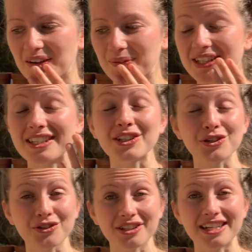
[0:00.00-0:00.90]
We did
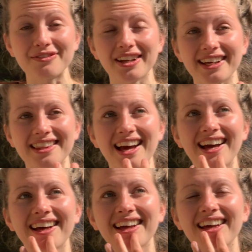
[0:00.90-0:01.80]
used to live like that,
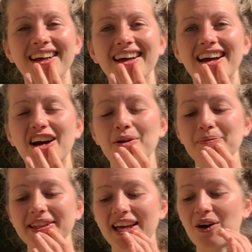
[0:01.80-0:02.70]

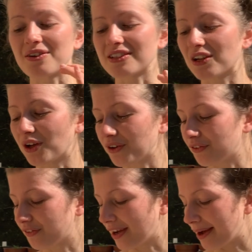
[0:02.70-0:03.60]
but there was a lot of
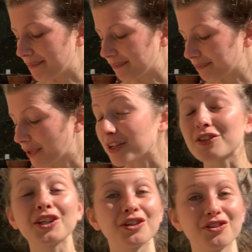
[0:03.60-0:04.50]

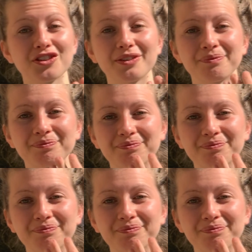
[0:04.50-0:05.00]
persecution,